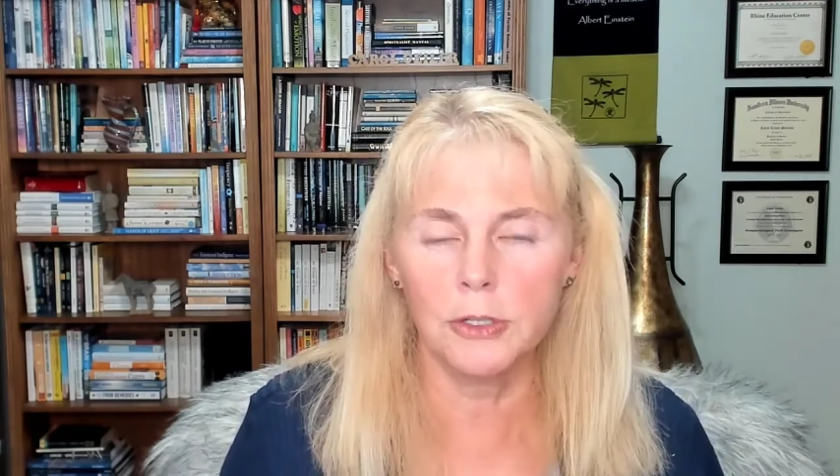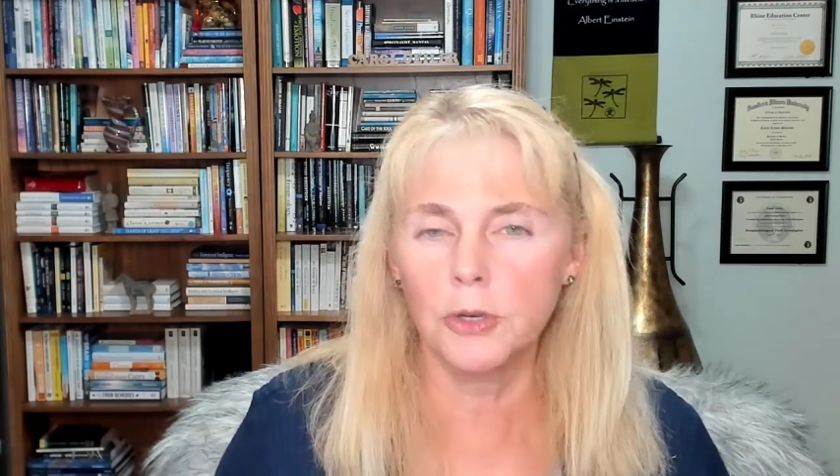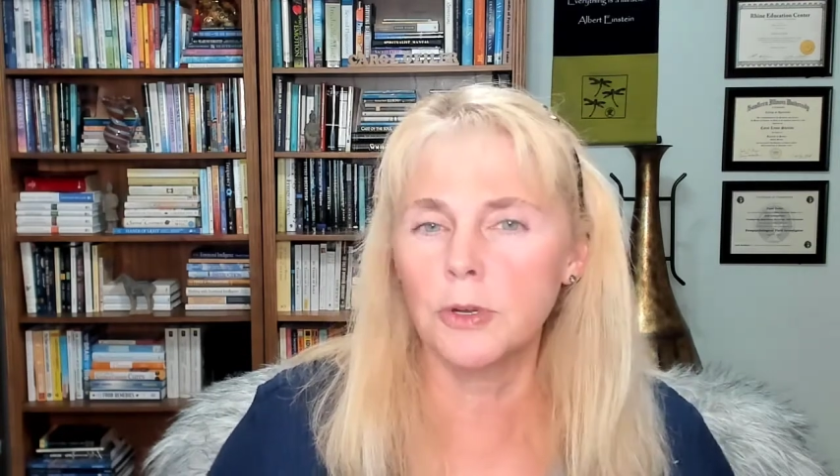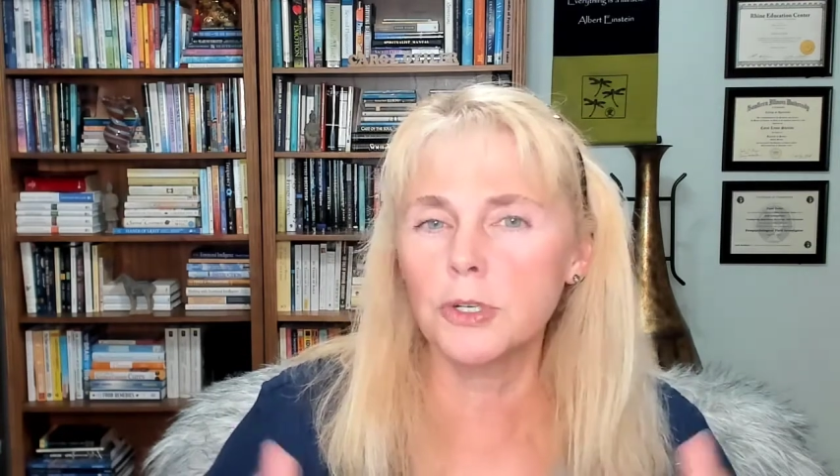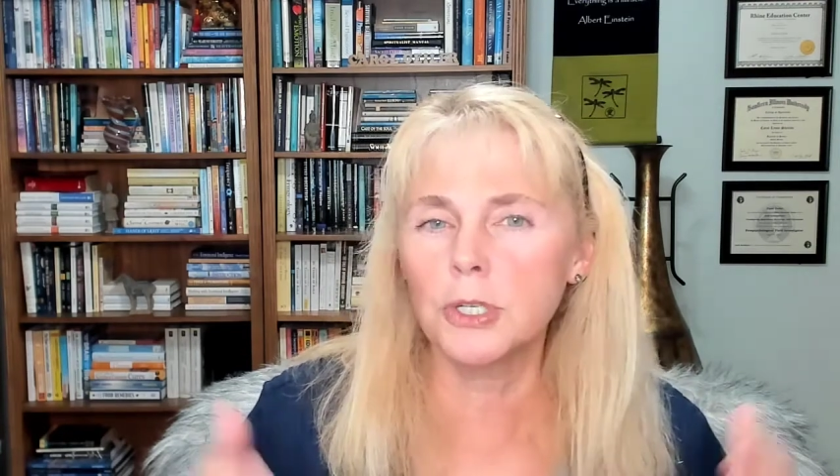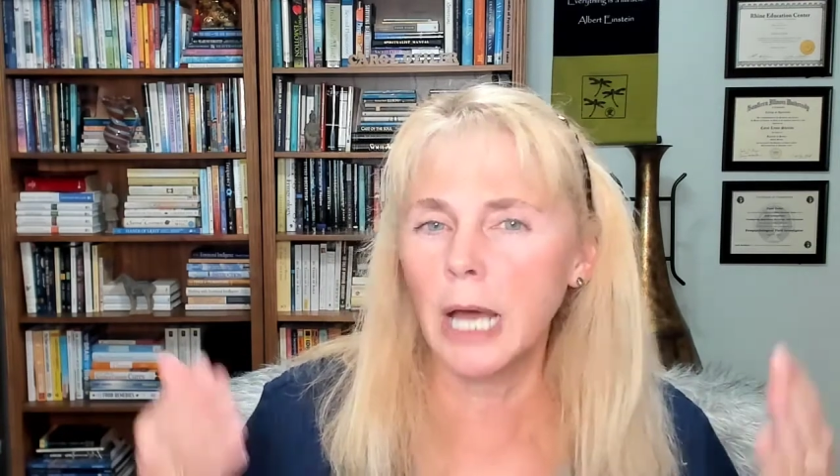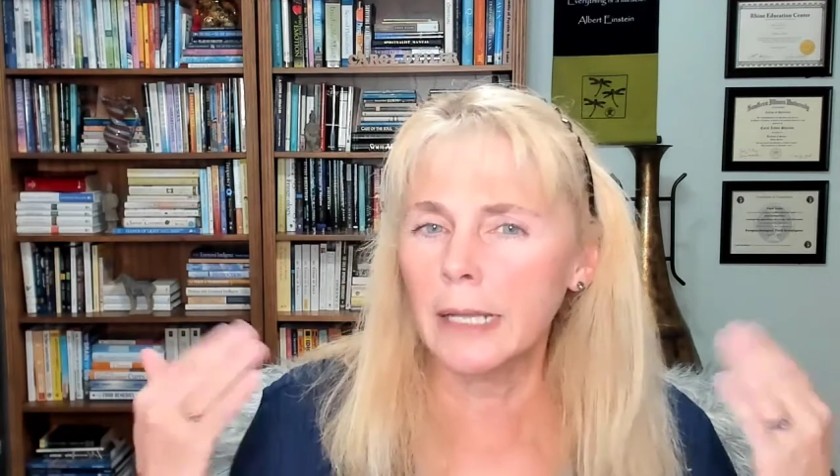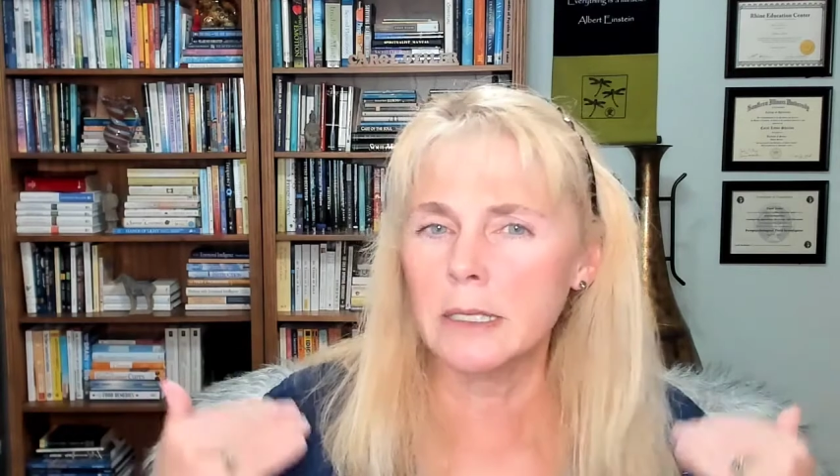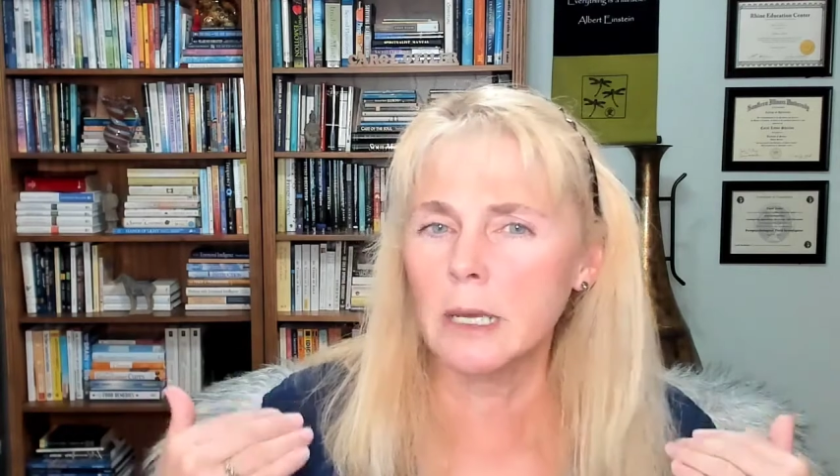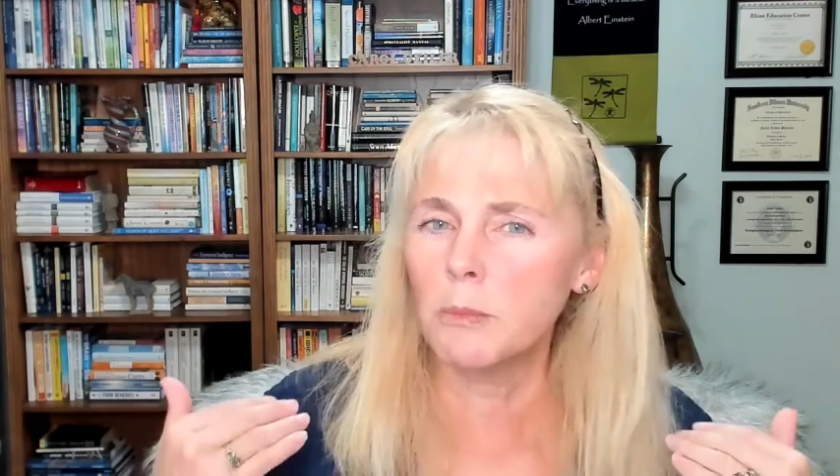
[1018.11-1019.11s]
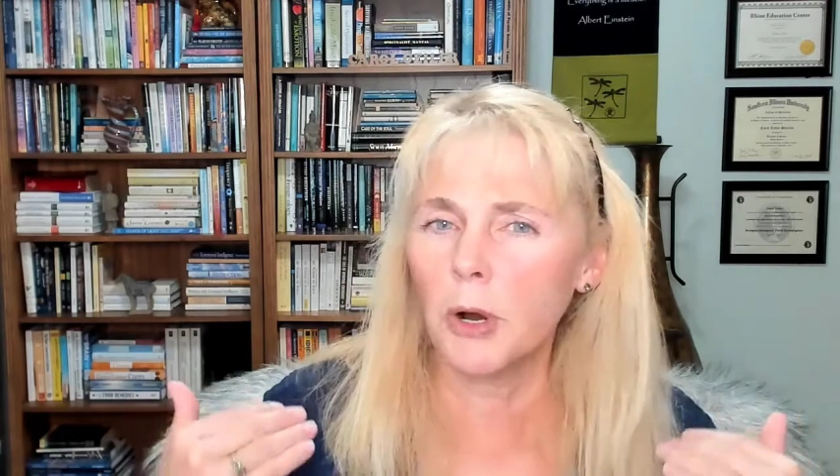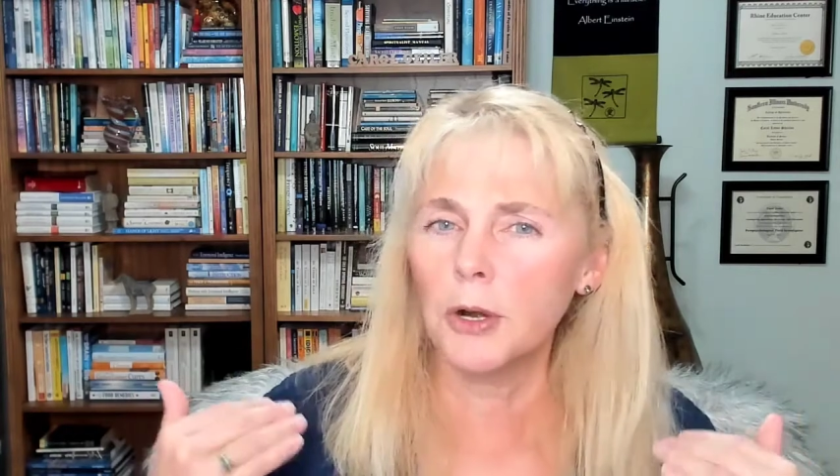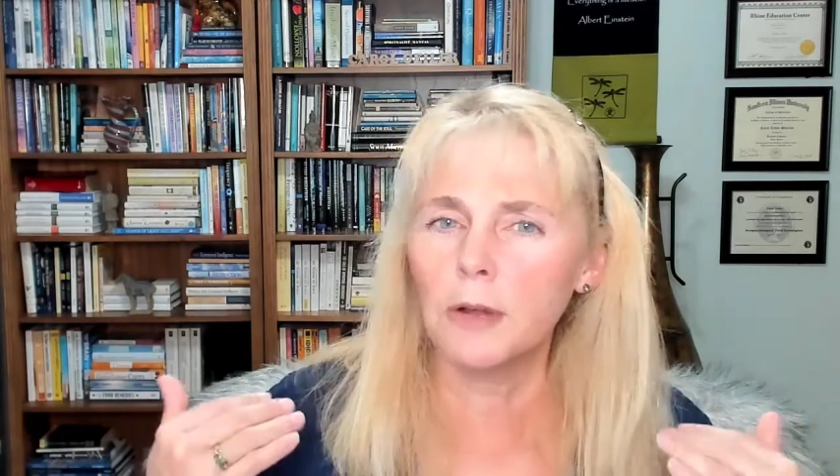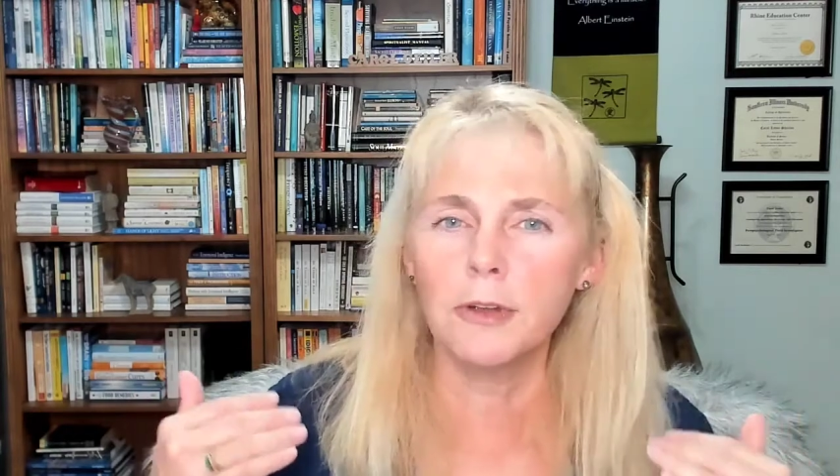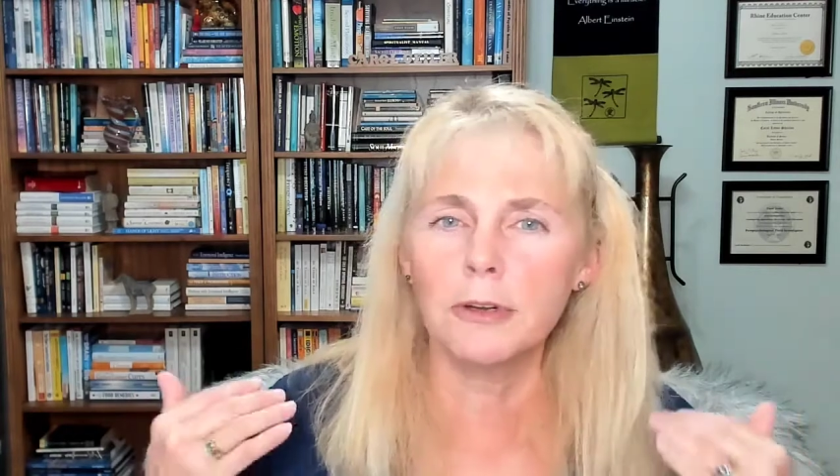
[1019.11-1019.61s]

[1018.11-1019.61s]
So there's not some part of